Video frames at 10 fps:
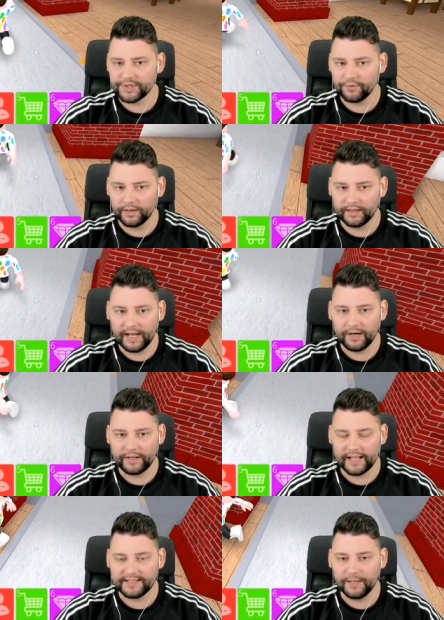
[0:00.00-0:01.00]
restaurant.
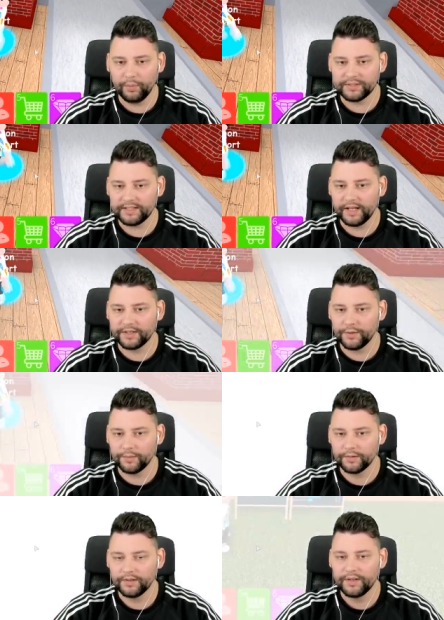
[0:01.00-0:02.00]
Okay, teleport to
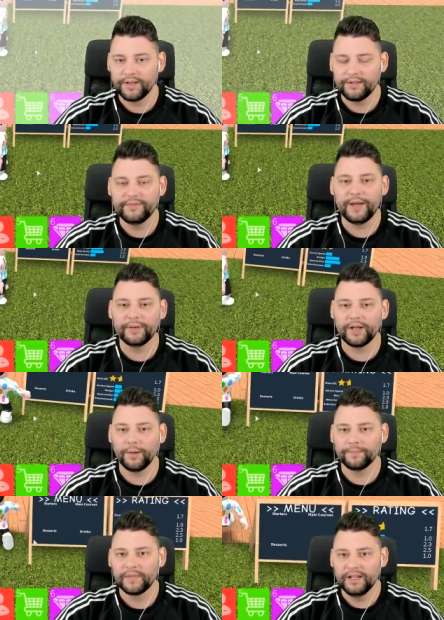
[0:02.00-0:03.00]
Tycoon. There we go.
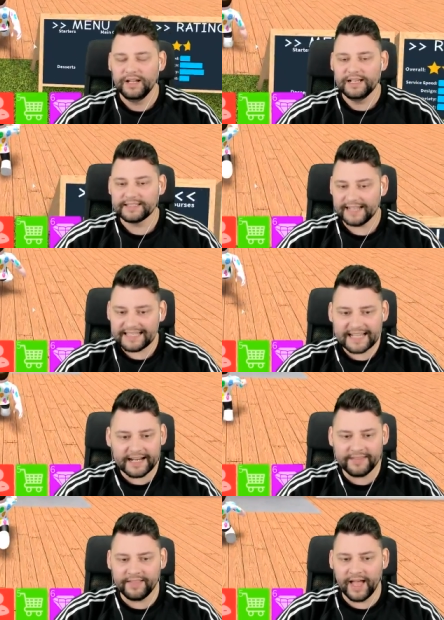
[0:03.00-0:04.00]
So let's
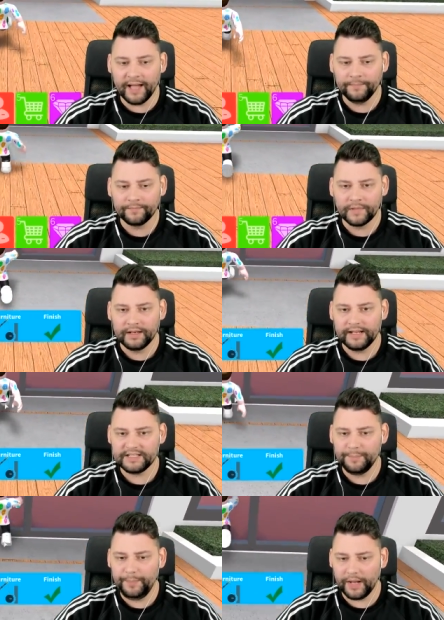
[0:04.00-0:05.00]
get in there.
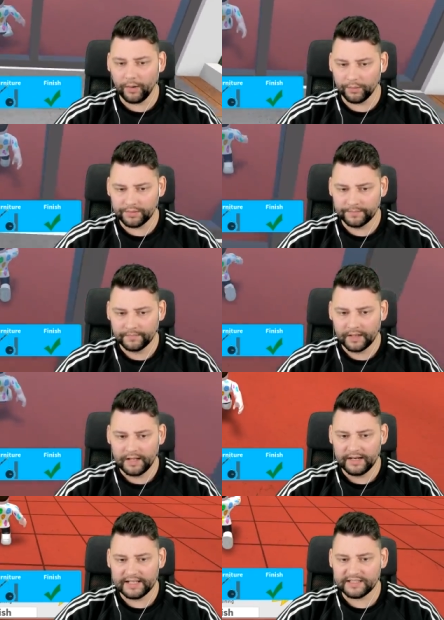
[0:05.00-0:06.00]
Let's build.
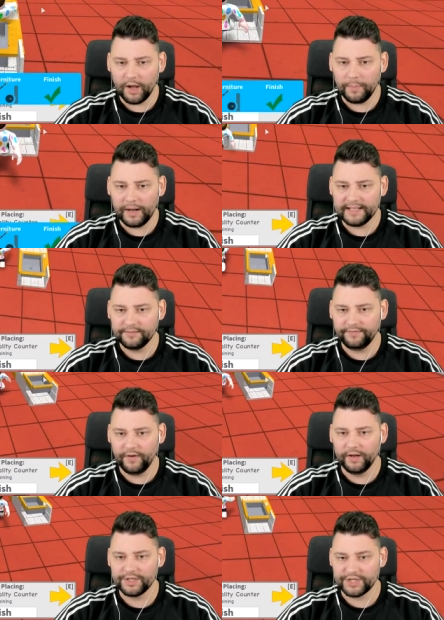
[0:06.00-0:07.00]
Let's start placing
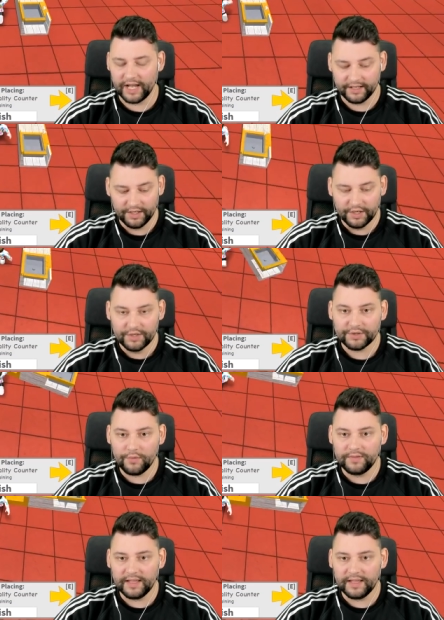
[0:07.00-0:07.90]
furniture. So